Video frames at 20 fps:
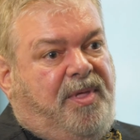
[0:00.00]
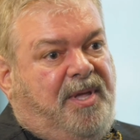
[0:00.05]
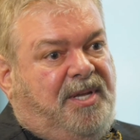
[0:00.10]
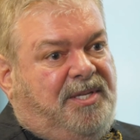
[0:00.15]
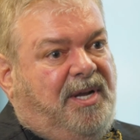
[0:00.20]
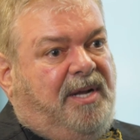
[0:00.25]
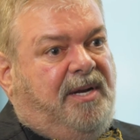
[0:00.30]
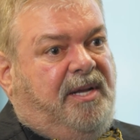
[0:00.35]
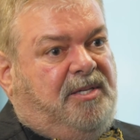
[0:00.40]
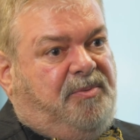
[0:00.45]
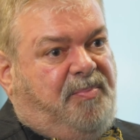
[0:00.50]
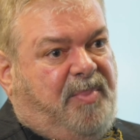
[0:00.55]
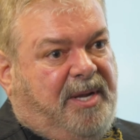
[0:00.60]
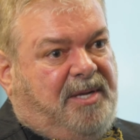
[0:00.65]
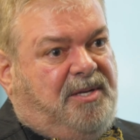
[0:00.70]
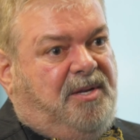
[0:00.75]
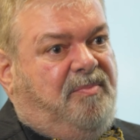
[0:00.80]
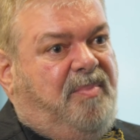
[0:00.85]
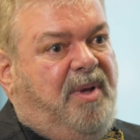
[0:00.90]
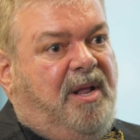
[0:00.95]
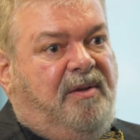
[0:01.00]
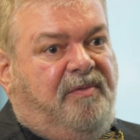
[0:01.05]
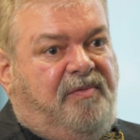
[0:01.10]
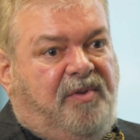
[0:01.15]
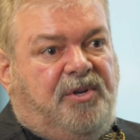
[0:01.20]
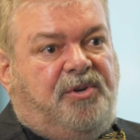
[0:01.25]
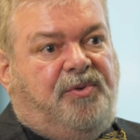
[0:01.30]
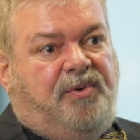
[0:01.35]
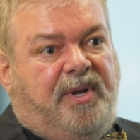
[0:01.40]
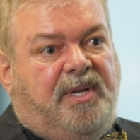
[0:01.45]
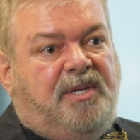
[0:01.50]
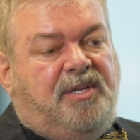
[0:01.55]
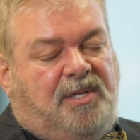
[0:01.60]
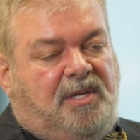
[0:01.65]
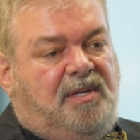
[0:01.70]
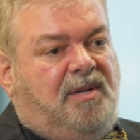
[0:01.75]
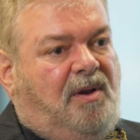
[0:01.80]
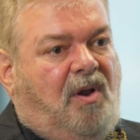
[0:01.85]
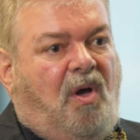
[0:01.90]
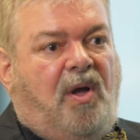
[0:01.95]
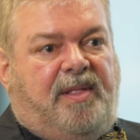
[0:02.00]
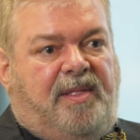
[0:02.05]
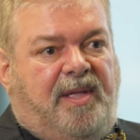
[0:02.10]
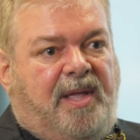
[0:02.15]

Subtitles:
these unexpected beneficiaries, like